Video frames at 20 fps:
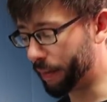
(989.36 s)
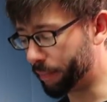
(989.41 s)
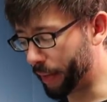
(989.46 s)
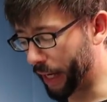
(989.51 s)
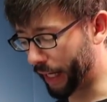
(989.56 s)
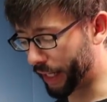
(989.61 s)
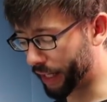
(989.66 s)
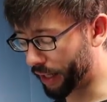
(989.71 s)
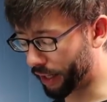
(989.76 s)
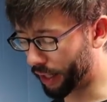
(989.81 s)

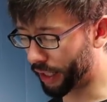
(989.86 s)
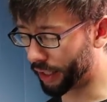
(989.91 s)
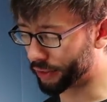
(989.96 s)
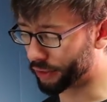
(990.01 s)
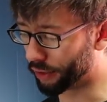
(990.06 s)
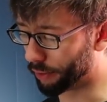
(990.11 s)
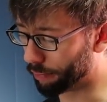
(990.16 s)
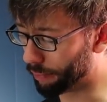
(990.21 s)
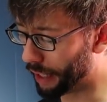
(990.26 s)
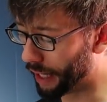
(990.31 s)
making a
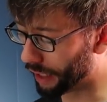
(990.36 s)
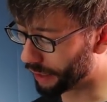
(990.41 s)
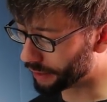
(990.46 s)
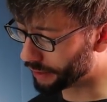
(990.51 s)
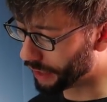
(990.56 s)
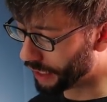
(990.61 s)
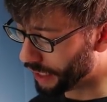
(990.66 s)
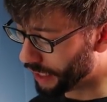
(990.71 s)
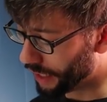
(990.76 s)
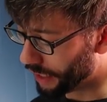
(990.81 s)
custom
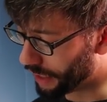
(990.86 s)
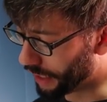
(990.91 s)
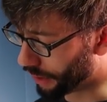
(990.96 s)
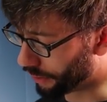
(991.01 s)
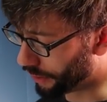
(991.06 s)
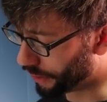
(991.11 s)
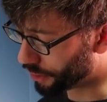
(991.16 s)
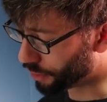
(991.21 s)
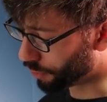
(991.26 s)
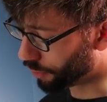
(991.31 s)
box.
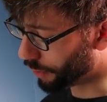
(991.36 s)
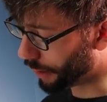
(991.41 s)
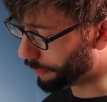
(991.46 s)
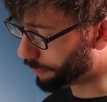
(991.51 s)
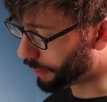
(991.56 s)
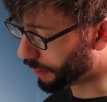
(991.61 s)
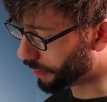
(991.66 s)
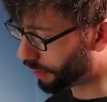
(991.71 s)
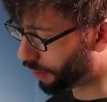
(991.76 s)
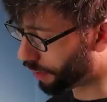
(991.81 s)
Now this
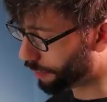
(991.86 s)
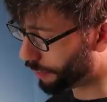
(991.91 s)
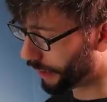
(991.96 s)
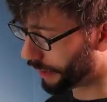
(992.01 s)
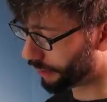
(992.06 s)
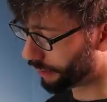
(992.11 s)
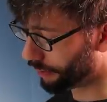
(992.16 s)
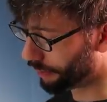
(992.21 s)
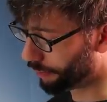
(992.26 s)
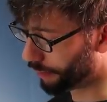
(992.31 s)
ripped a little
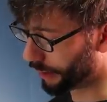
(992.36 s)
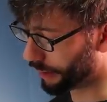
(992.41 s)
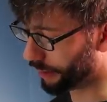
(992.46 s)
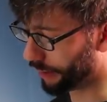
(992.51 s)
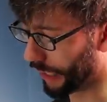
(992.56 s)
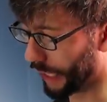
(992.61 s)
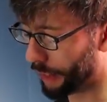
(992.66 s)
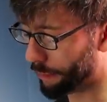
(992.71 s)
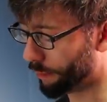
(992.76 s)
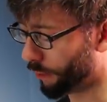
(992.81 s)
bit, but
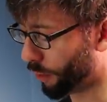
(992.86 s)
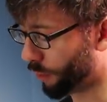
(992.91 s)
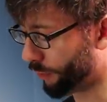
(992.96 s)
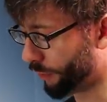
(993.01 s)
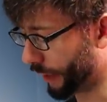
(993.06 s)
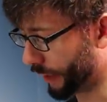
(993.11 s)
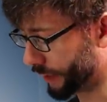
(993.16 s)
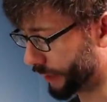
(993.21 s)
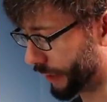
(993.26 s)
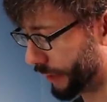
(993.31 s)
tape will
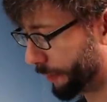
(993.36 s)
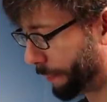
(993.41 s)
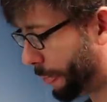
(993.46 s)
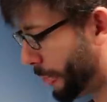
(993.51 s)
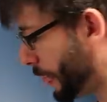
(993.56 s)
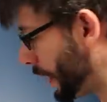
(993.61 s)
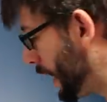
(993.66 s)
fix it.